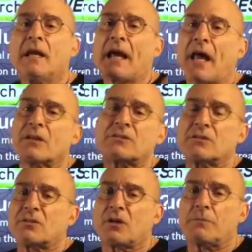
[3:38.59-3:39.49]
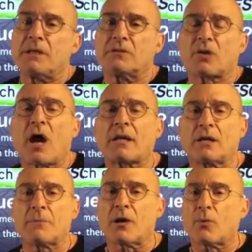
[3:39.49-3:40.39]
Alison's going to be talking
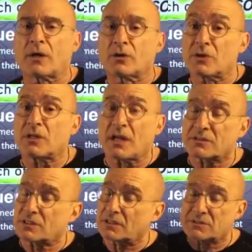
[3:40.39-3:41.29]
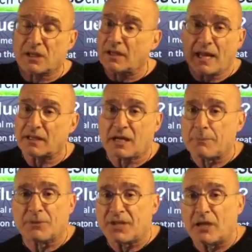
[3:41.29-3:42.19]
about one of her guests that's uh, at a
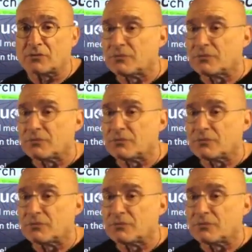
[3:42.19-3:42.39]
couple thousand